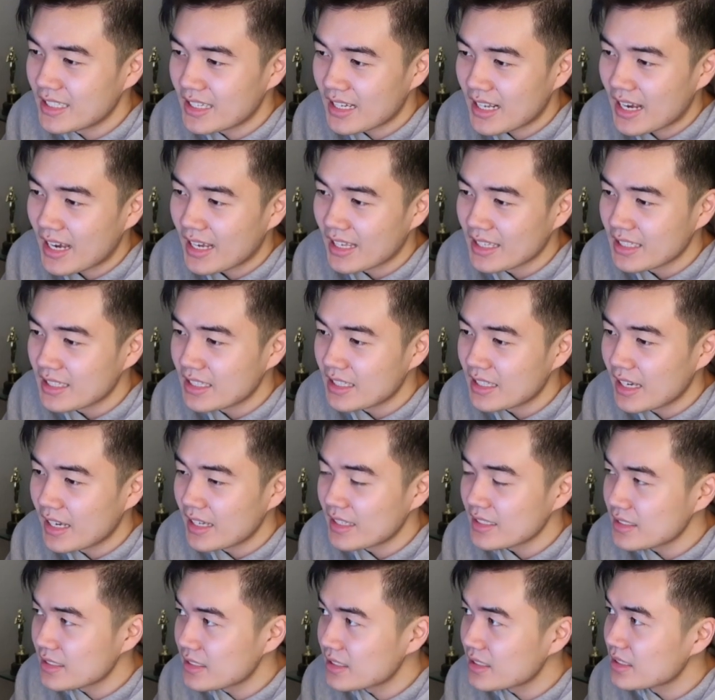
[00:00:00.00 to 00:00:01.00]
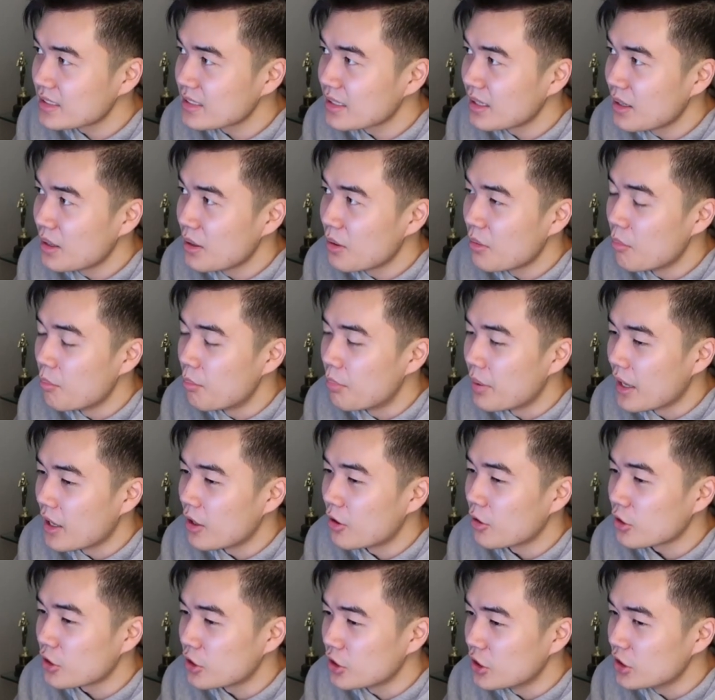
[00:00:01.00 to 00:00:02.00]
it. I guess
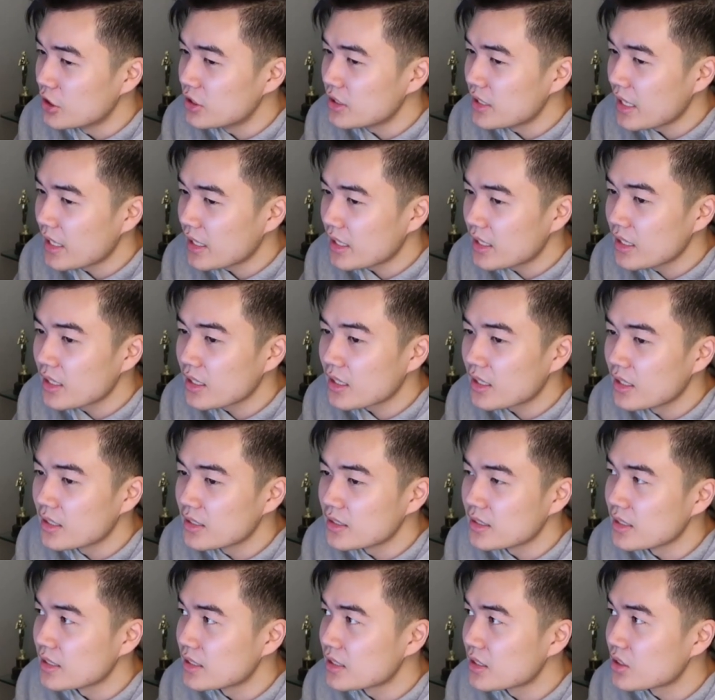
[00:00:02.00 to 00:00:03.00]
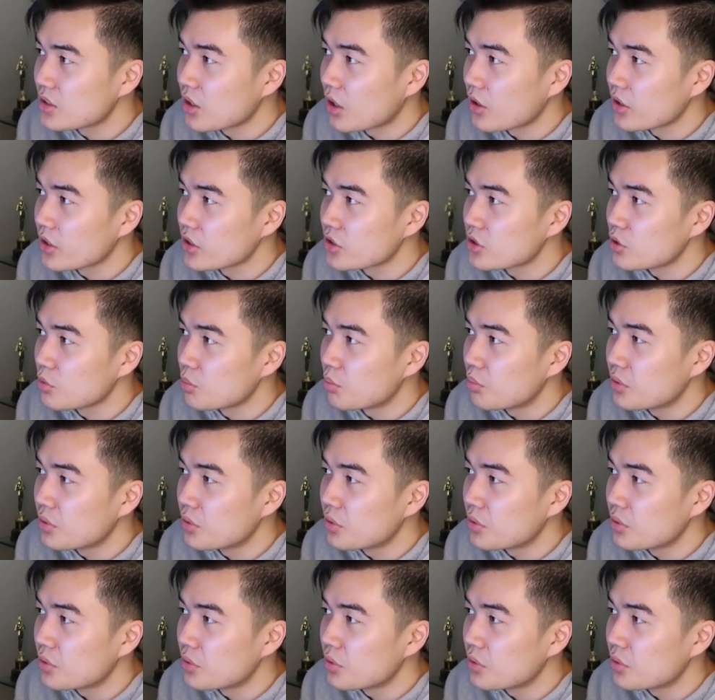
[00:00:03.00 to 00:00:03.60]
Belle could take it because it's starting to